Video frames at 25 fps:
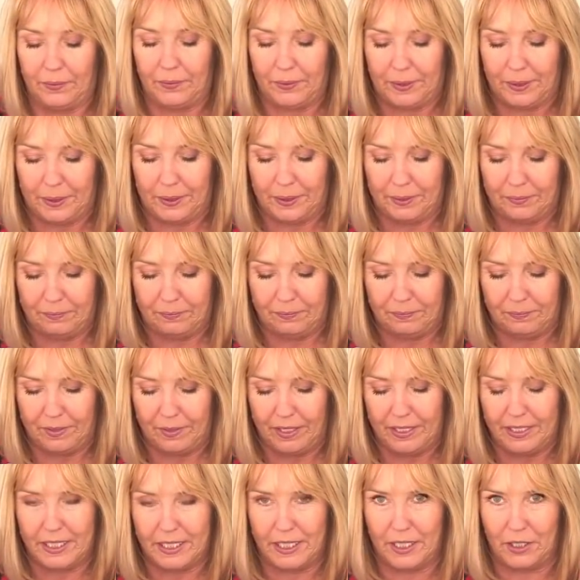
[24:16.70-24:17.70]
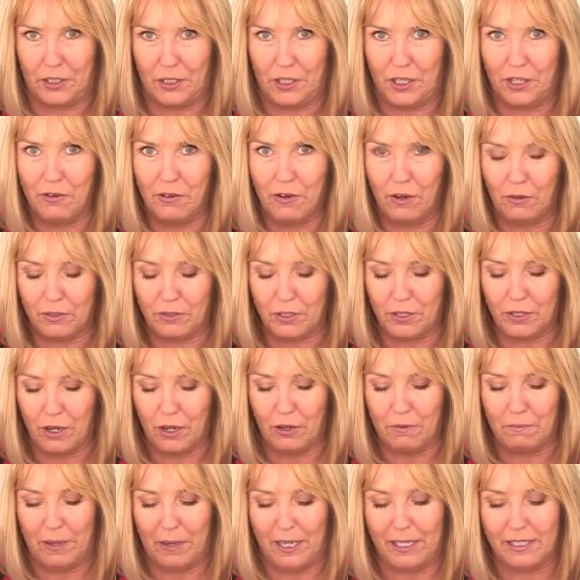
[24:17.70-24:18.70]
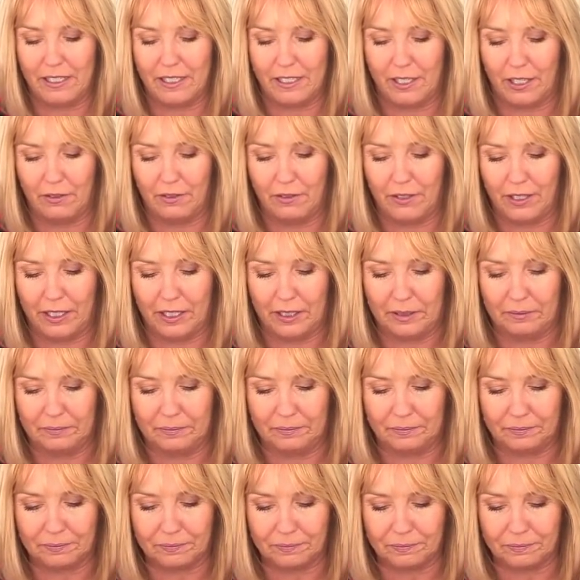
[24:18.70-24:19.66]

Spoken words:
Okay, 6-year-olds know best, don't they?